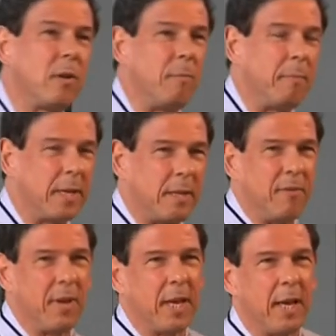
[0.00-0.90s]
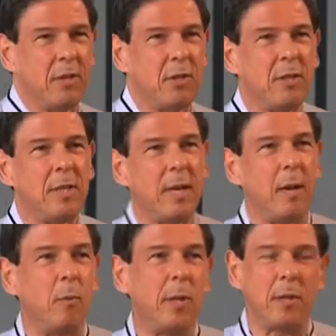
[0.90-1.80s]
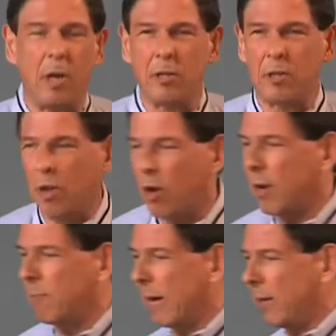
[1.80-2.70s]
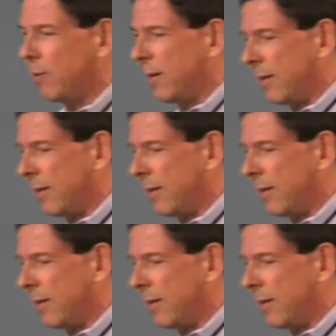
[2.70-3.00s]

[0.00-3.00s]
compactifications, and I will not talk about